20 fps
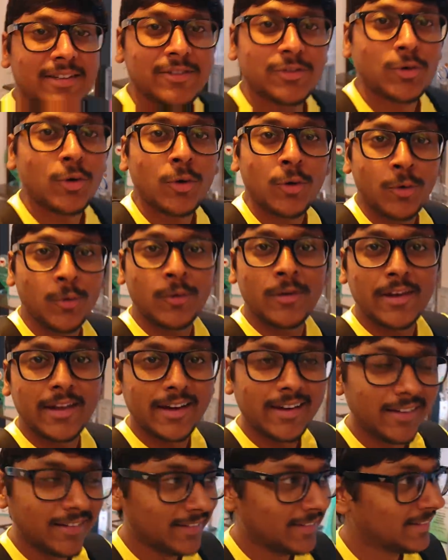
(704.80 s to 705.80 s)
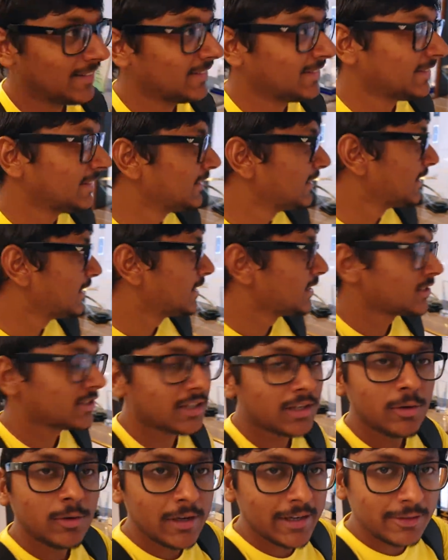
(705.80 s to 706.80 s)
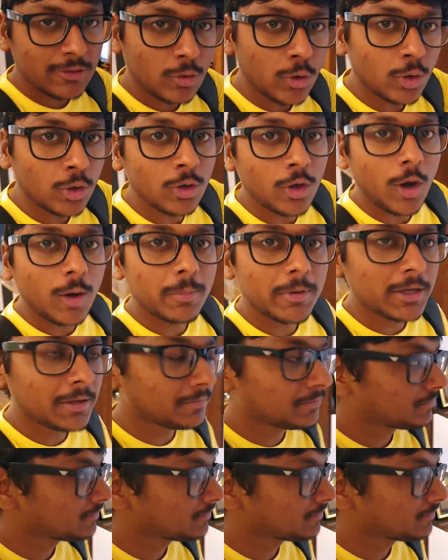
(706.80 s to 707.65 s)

So cool, na? Chalo, let's go to lobby.